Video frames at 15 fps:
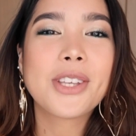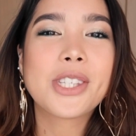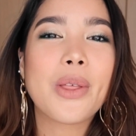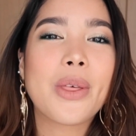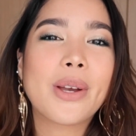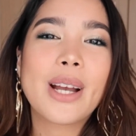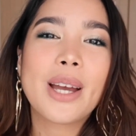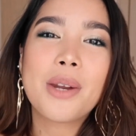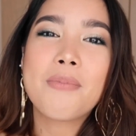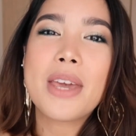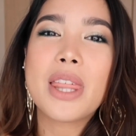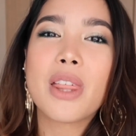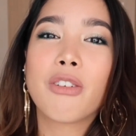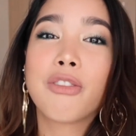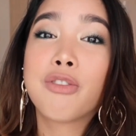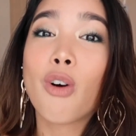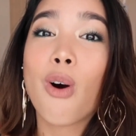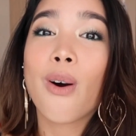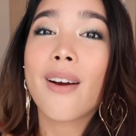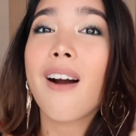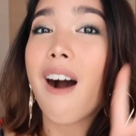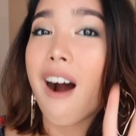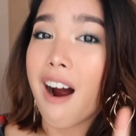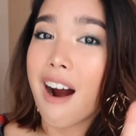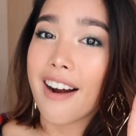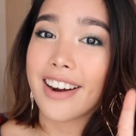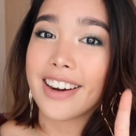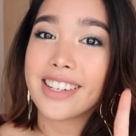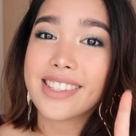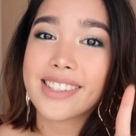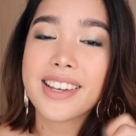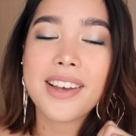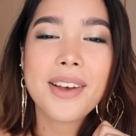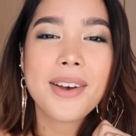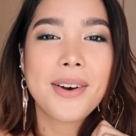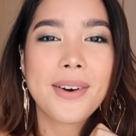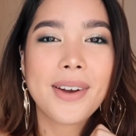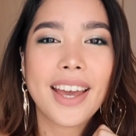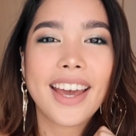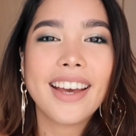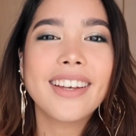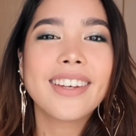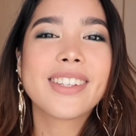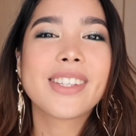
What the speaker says: So they're gonna be the 4 R's, okay?